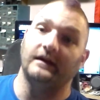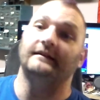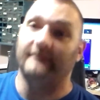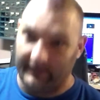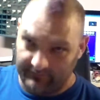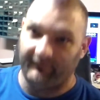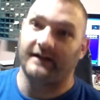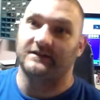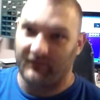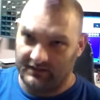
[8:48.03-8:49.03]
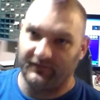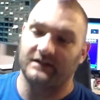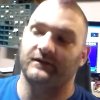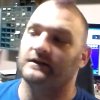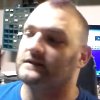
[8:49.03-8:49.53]
and vice
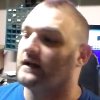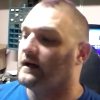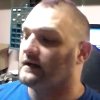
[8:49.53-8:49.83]
versa.